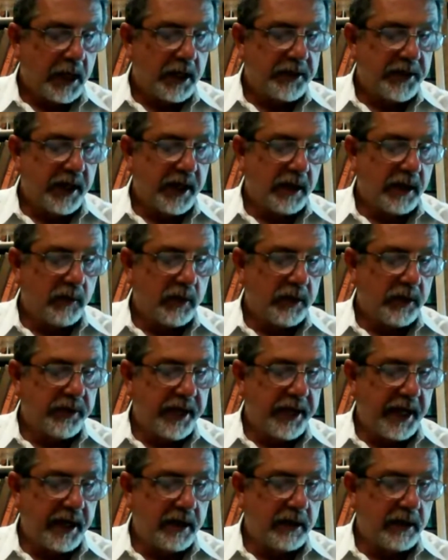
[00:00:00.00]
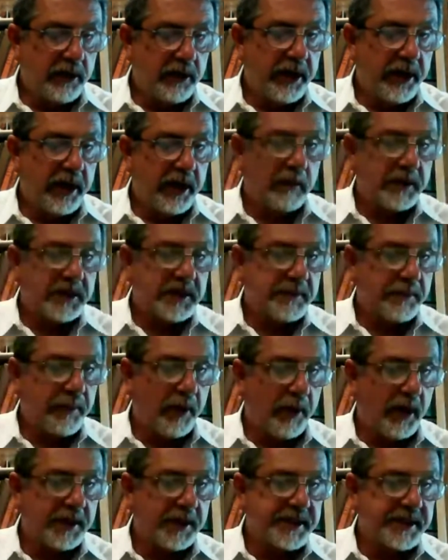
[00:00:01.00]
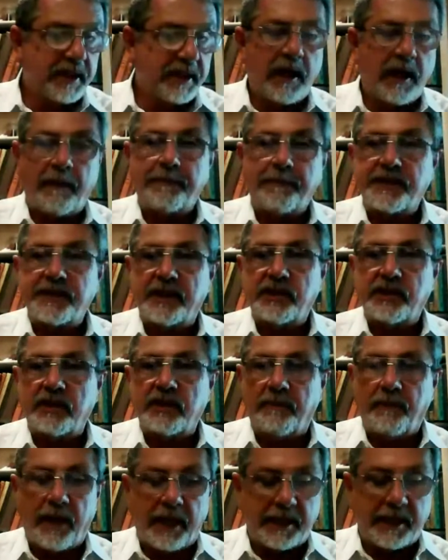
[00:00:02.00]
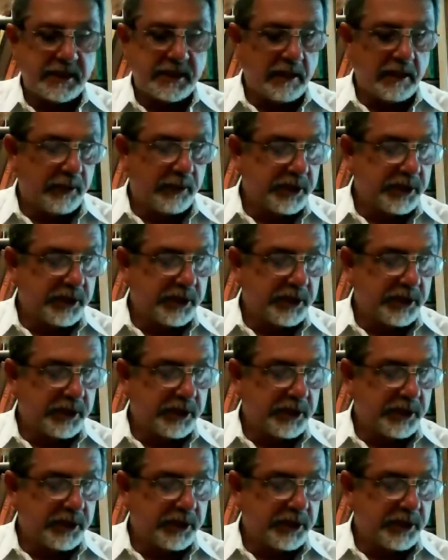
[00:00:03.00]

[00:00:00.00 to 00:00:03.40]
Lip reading: their response in opposition to my summary